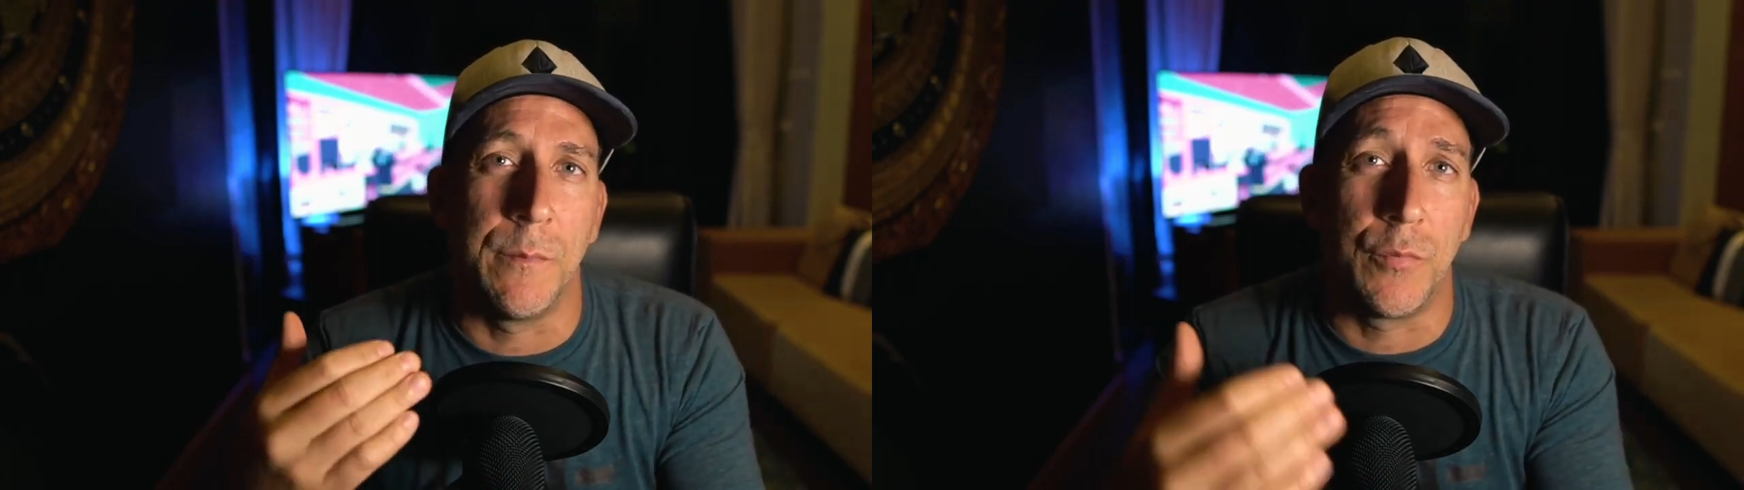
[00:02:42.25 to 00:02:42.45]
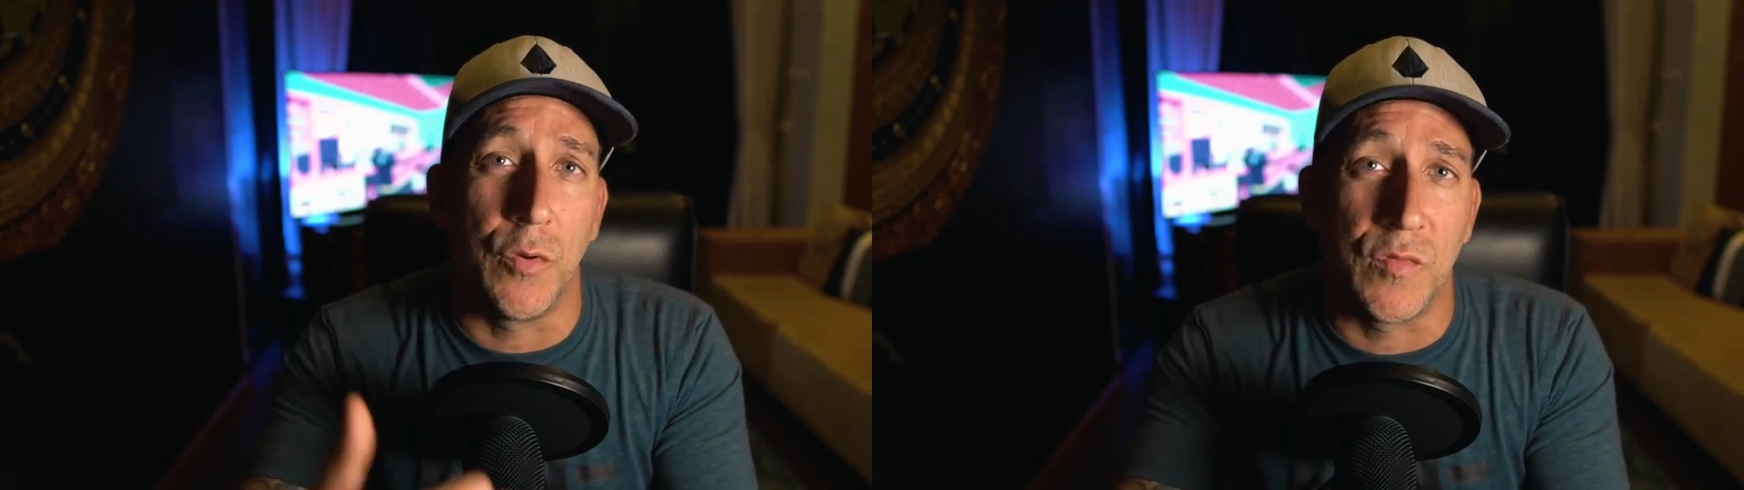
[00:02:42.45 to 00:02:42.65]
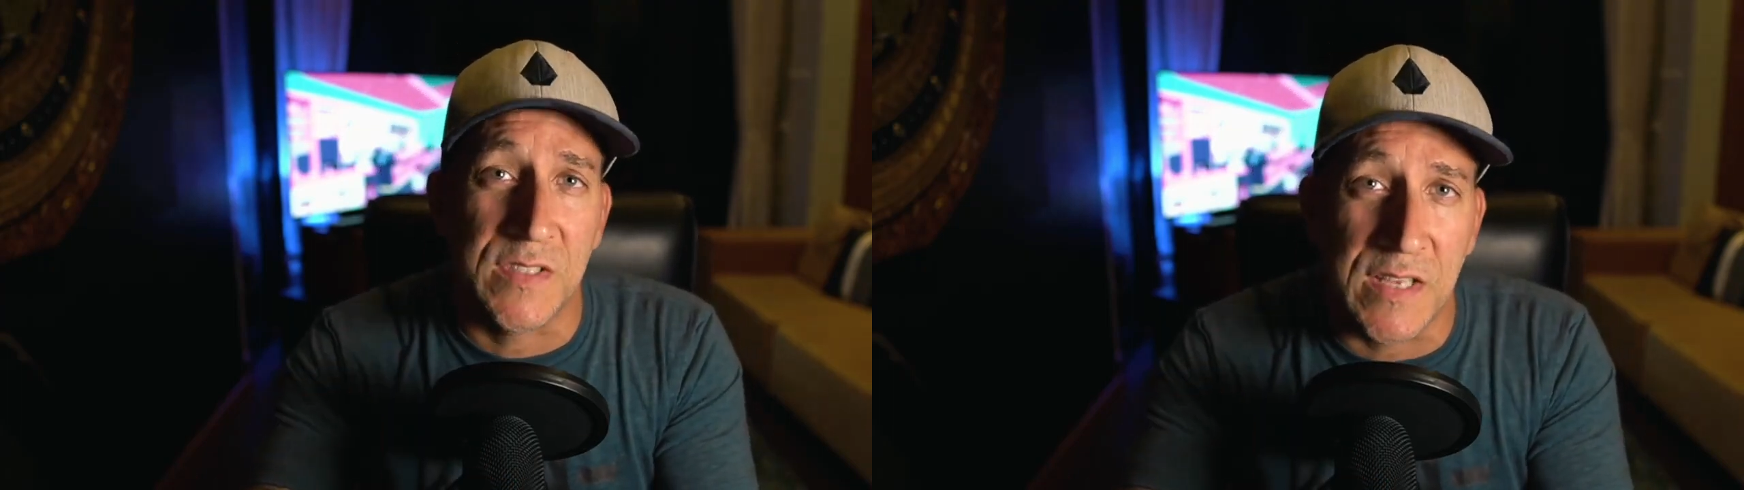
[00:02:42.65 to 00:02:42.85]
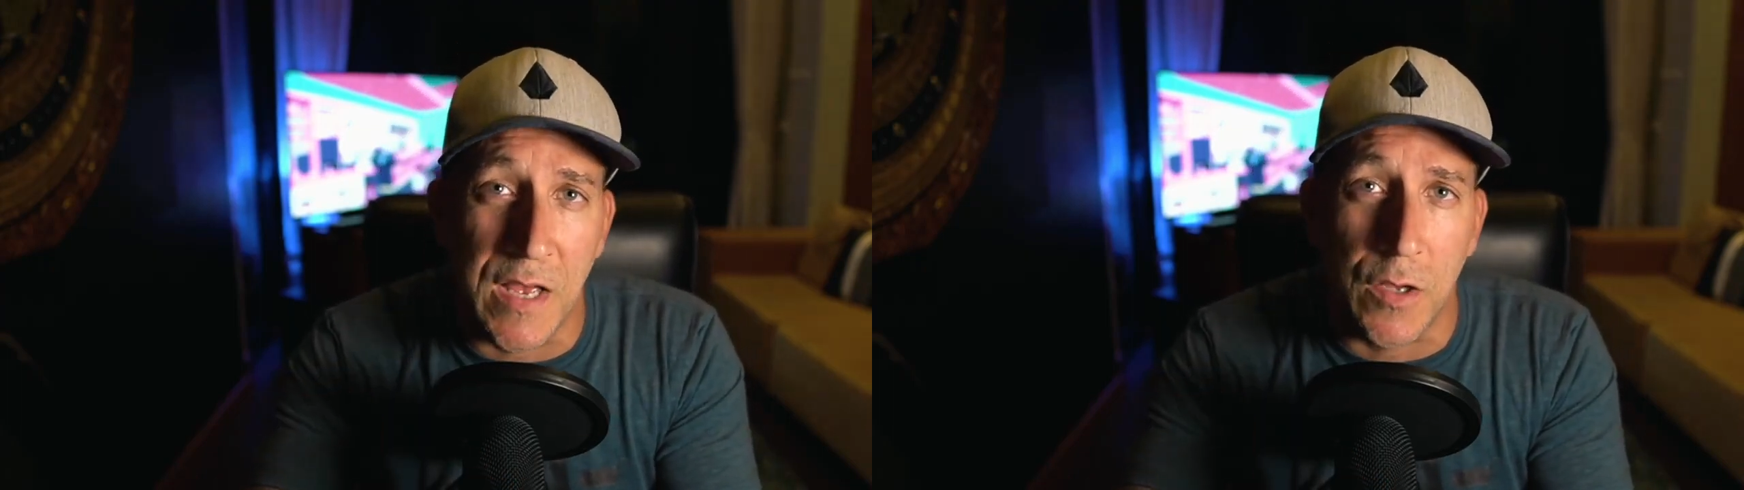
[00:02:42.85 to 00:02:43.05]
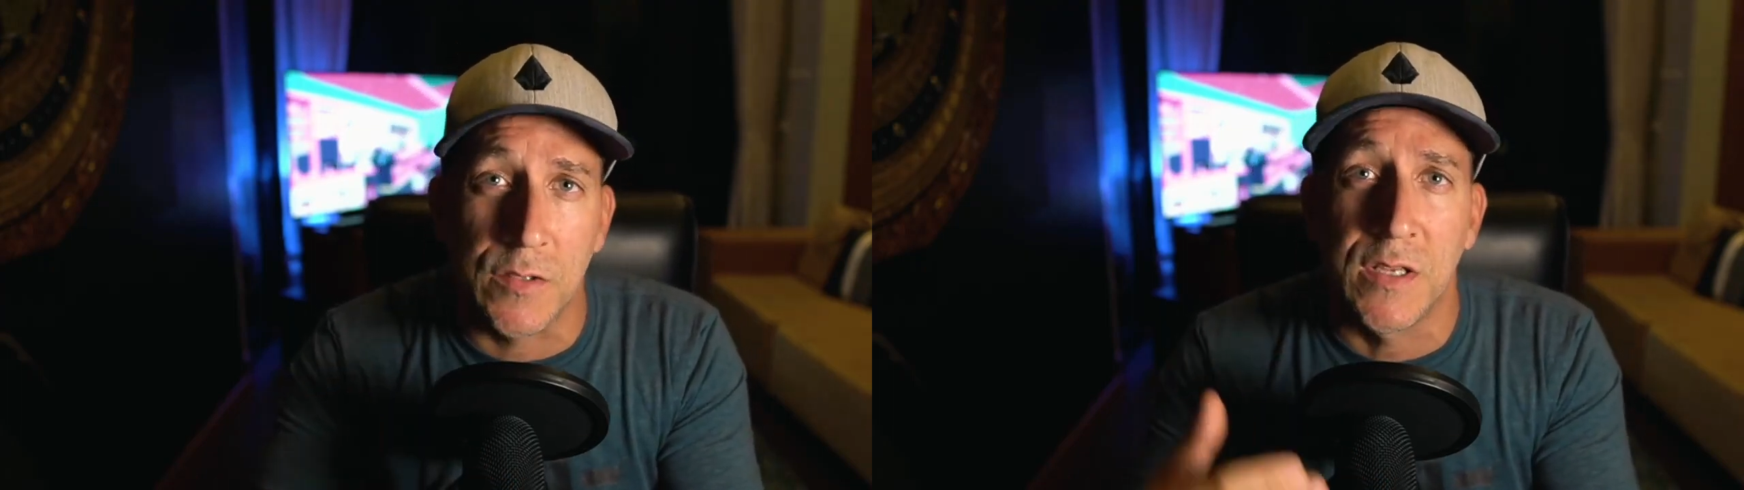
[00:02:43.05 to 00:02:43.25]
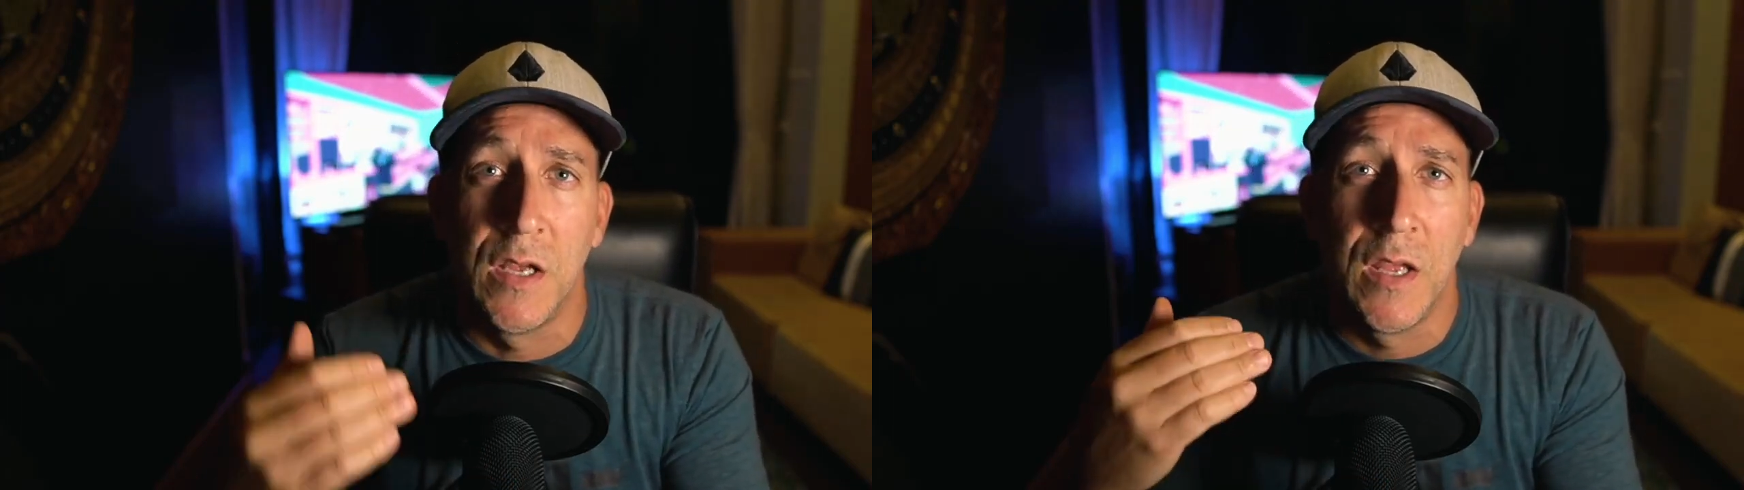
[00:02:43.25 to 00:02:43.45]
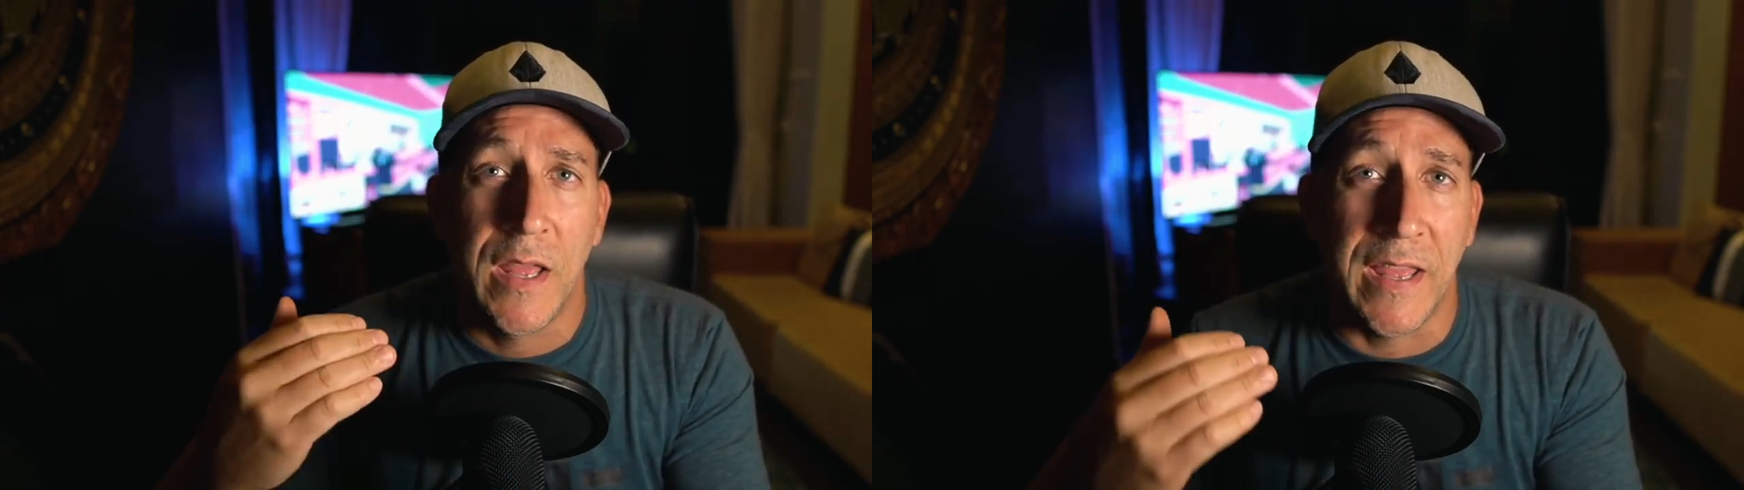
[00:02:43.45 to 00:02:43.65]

improves sales,